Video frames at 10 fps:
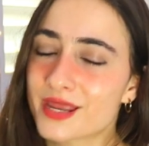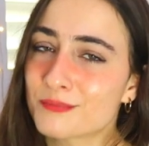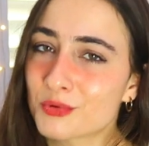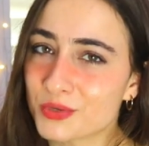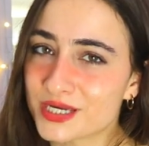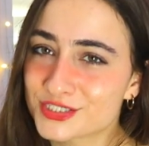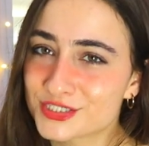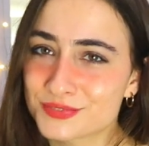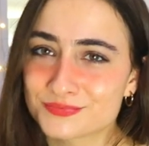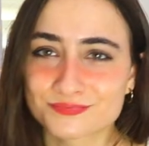that I'm a
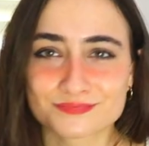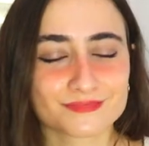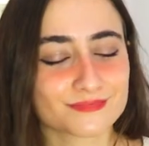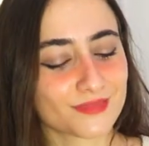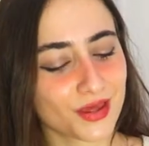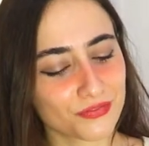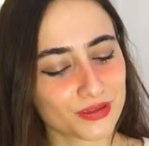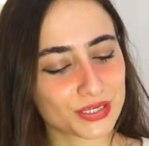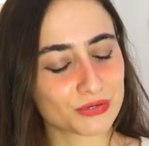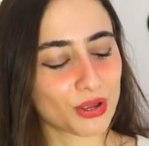witch. I
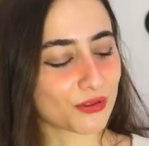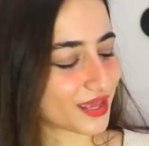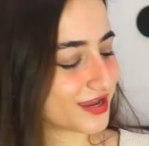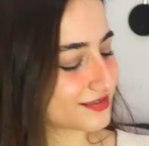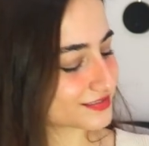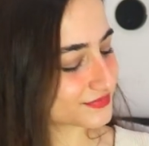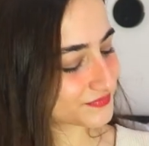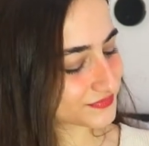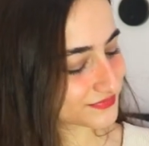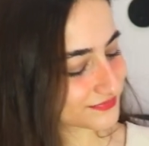think you know that.
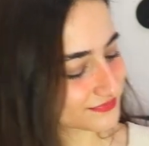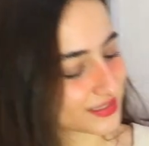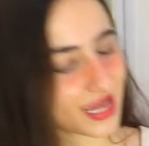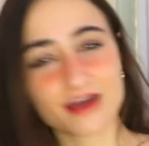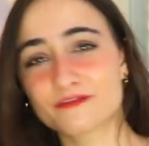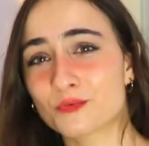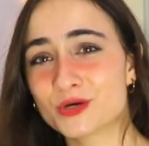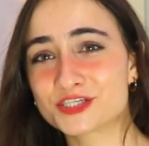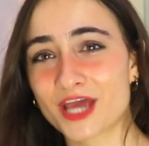I have a witch